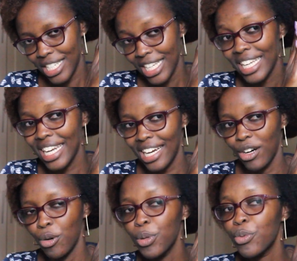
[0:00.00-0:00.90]
Now,
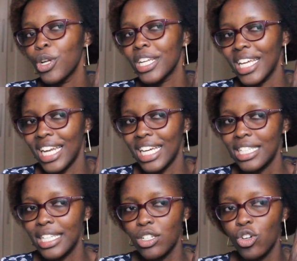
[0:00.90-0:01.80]
people realize
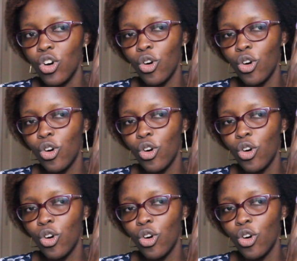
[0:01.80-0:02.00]
that, oh,